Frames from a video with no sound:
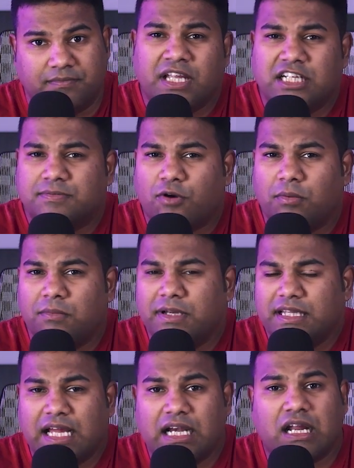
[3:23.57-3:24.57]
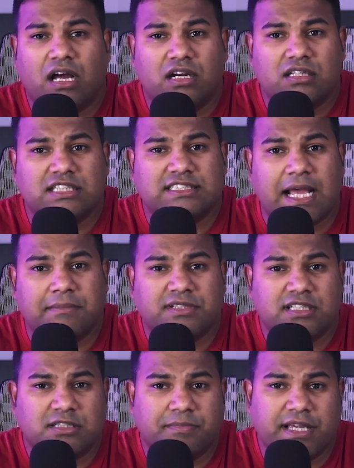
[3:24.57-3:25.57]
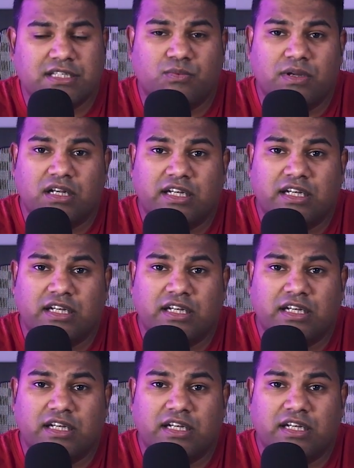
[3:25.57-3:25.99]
It's probably that another Samsung space will